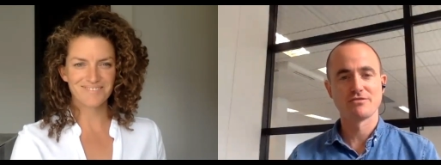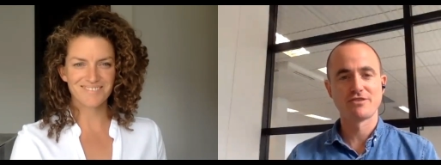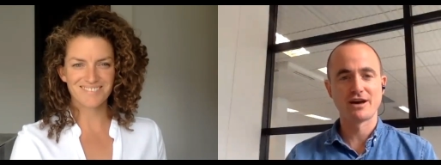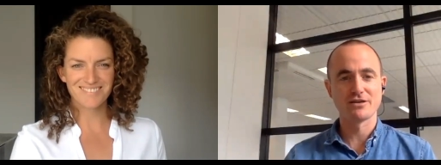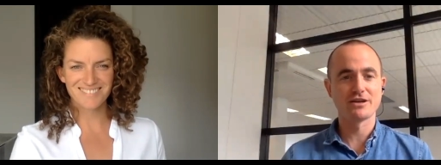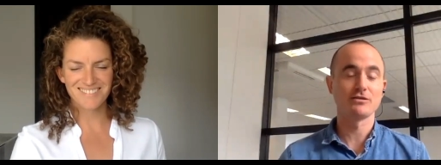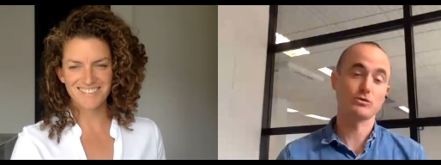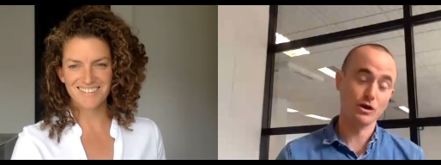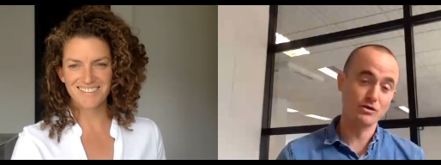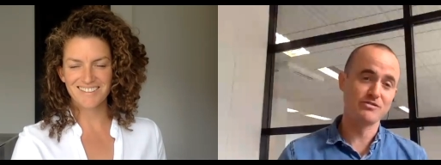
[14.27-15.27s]
Speaker 1: founder
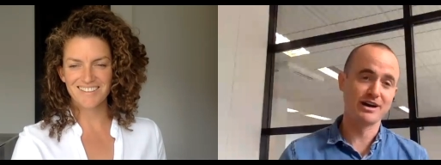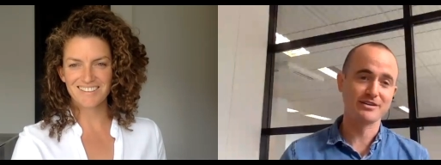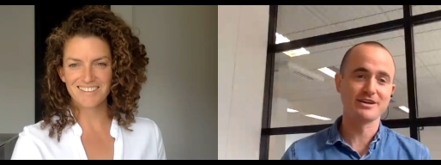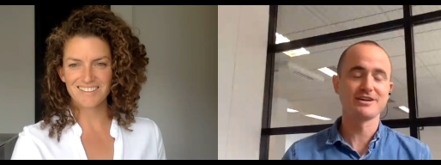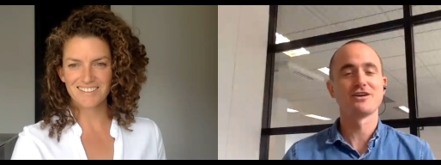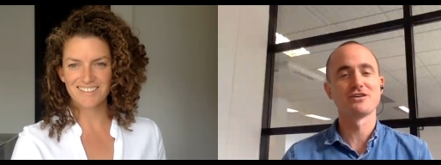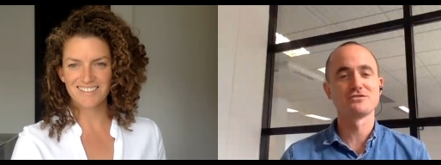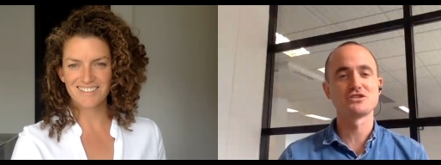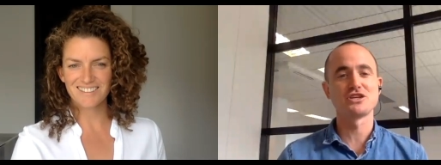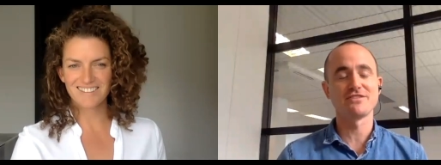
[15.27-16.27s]
or co founder
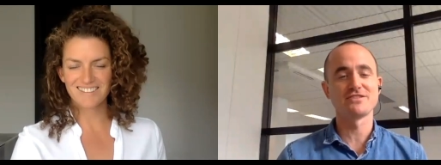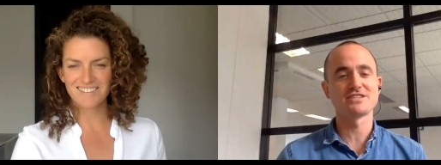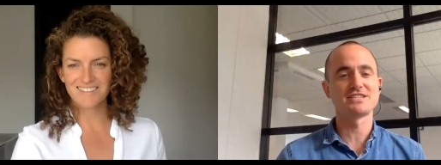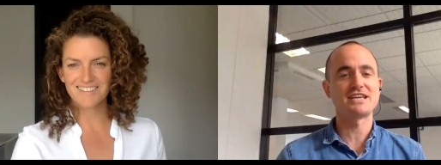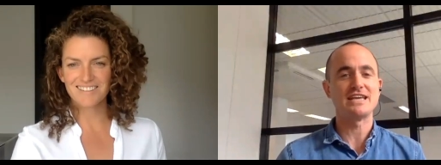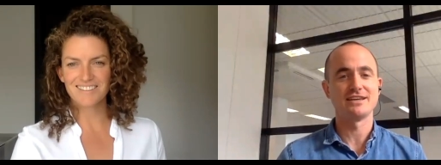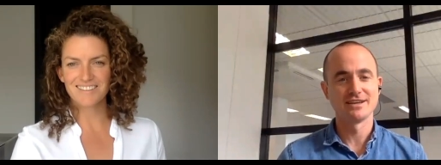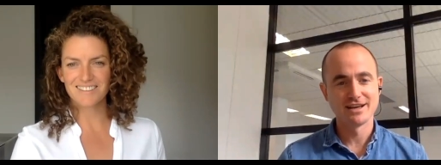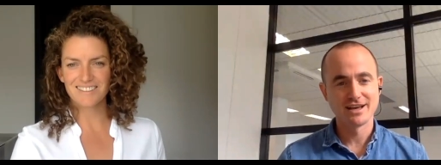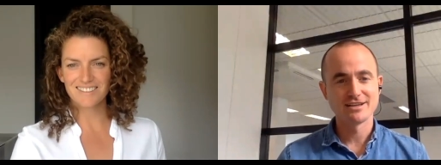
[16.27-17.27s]
of She of the Sea.
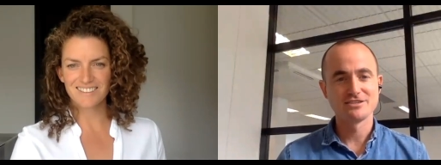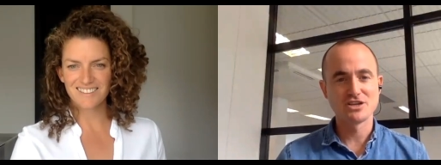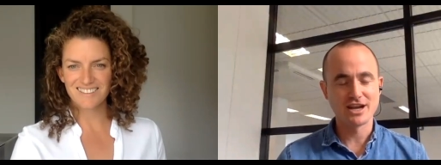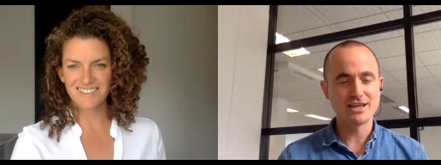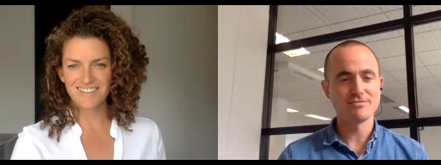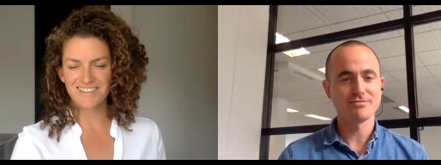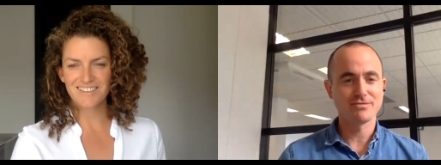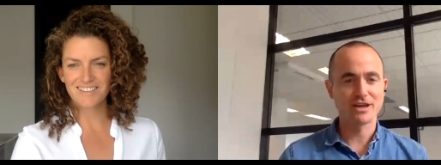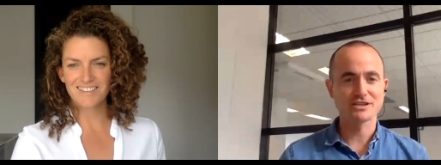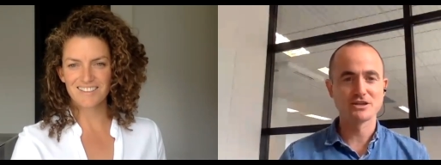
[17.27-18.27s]
Jenny,
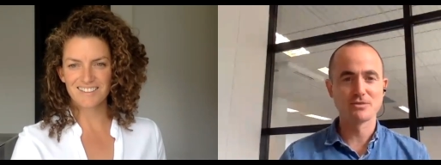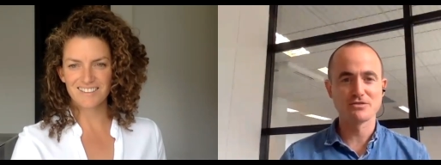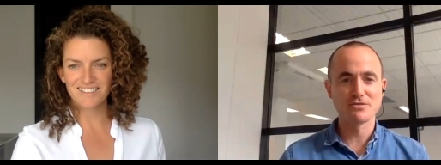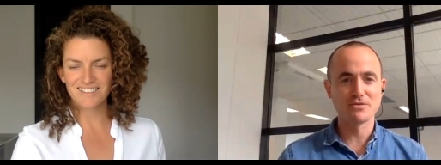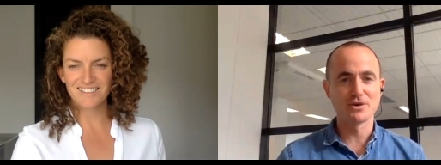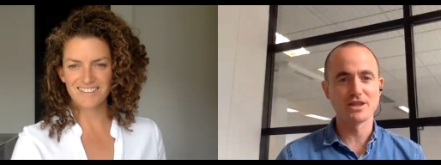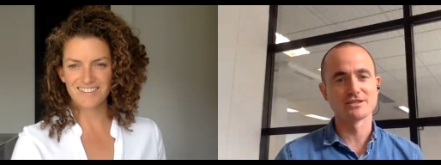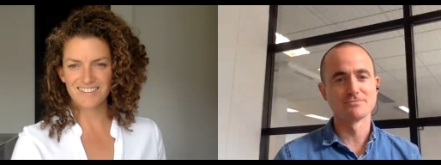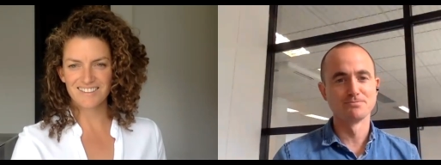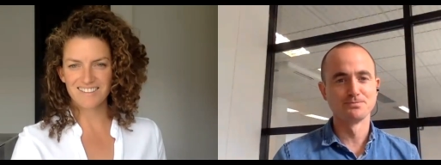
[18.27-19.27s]
thanks so much for being with
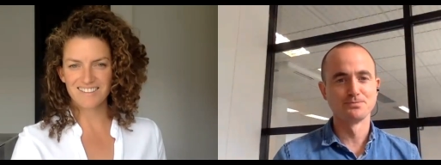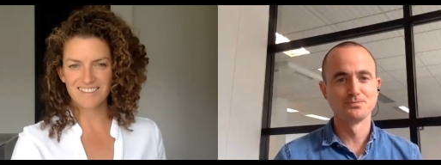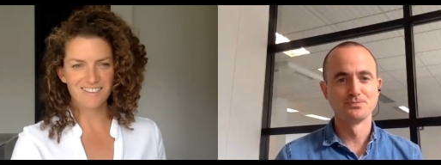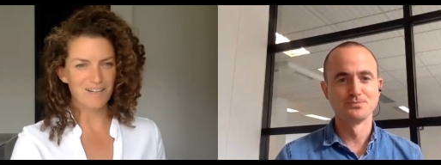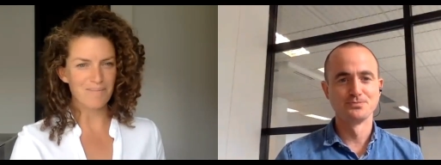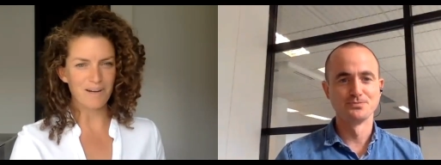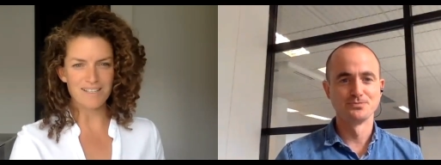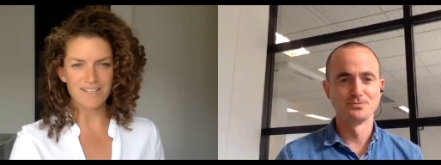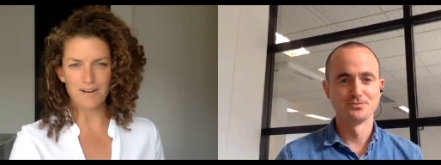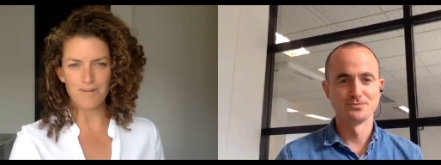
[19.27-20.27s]
us.
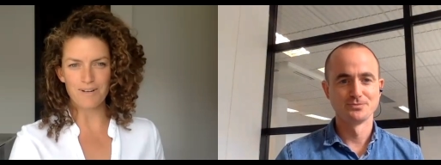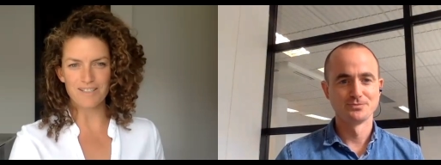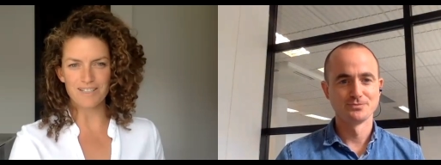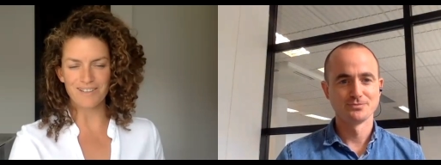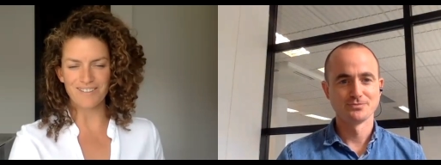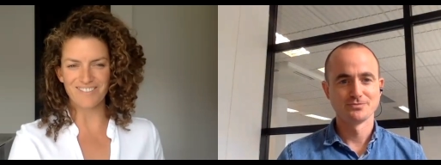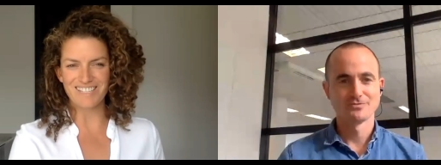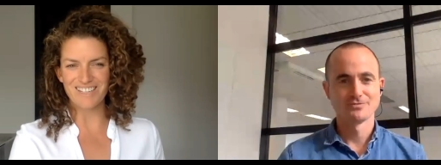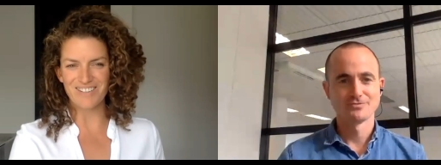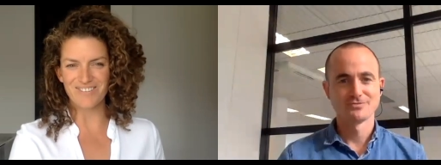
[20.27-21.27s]
Speaker 2: Amazing. Always love having
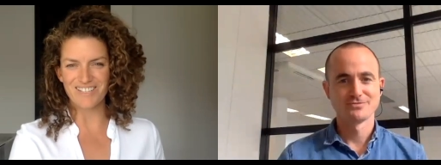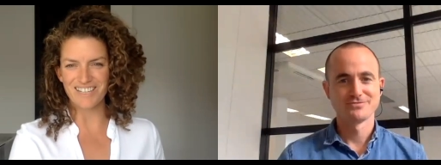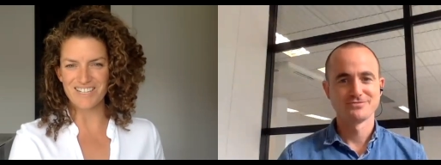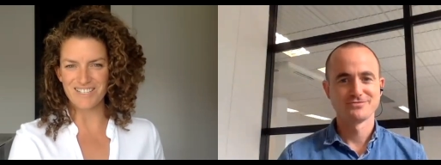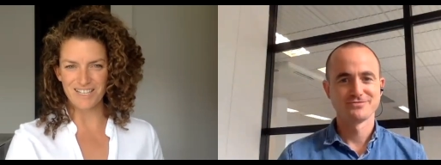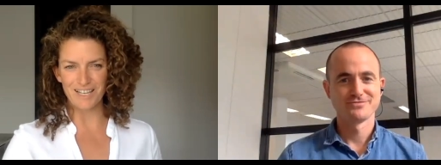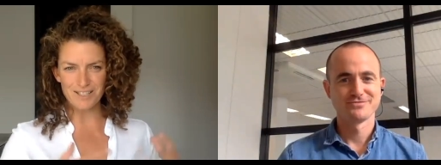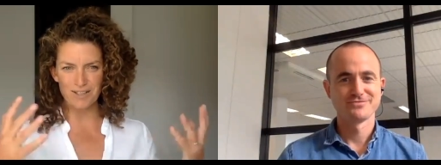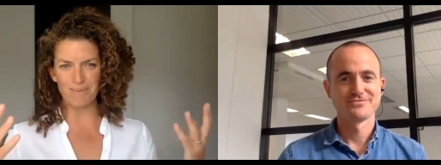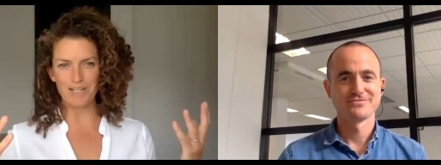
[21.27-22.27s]
these conversations.
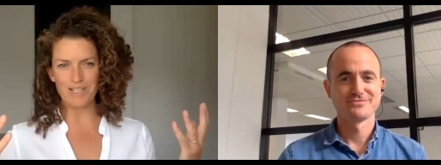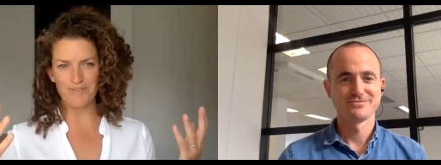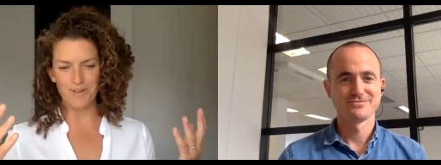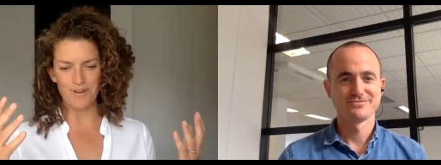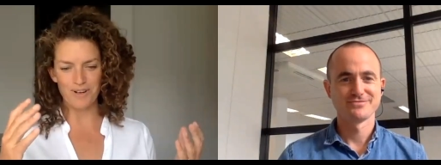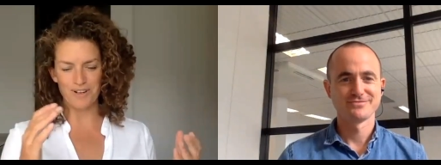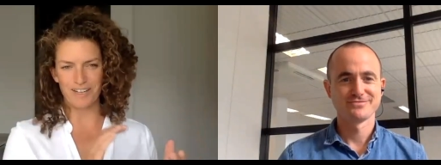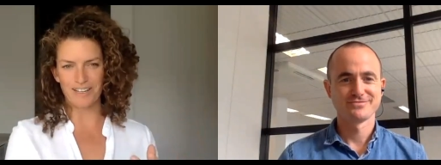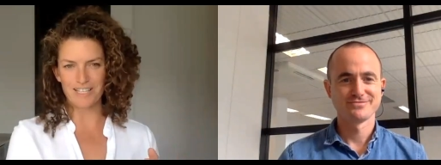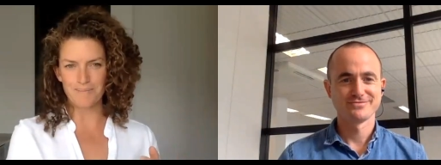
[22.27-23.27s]
Thanks so much for
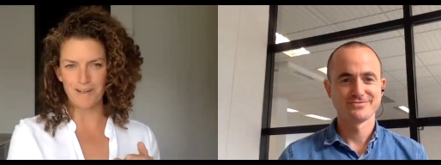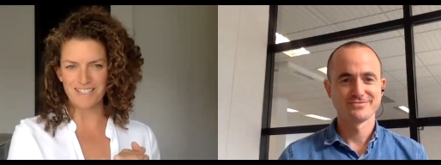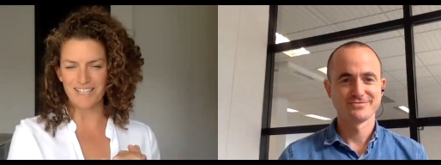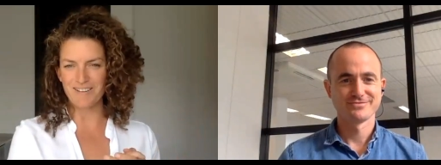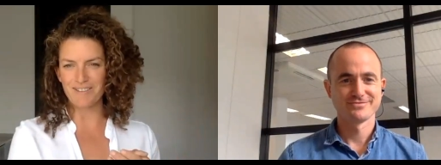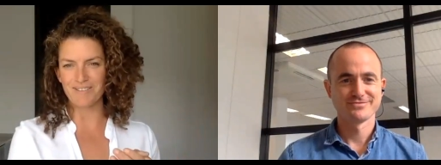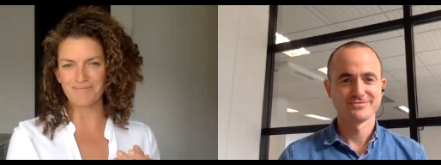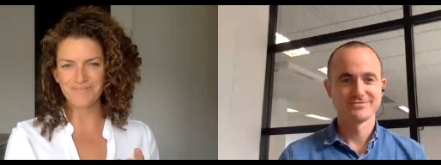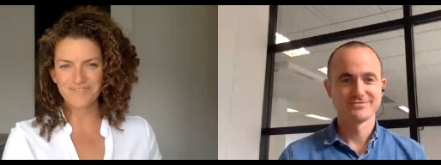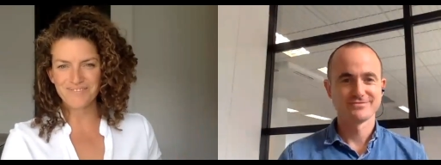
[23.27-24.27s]
creating the space to have
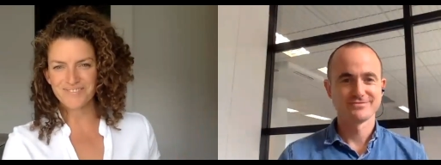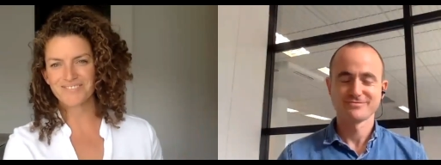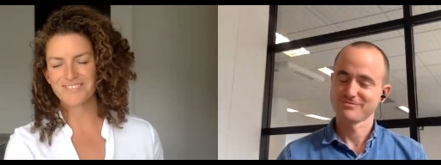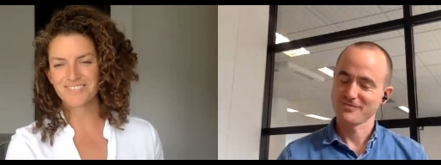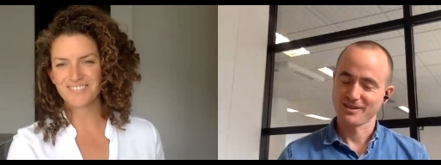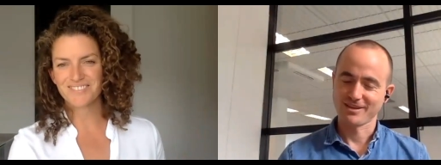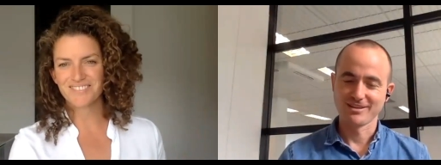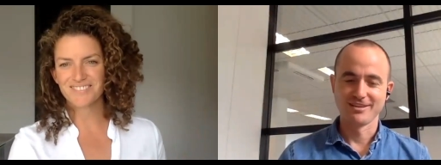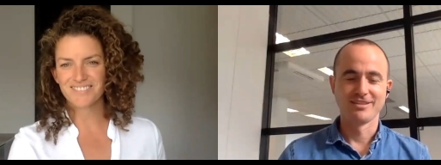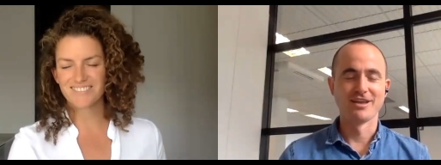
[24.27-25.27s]
them.
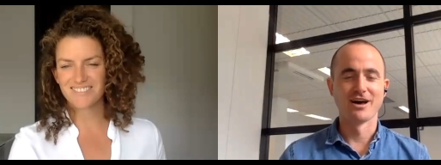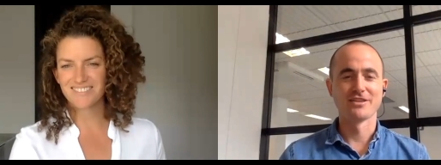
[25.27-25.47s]
Speaker 1: No,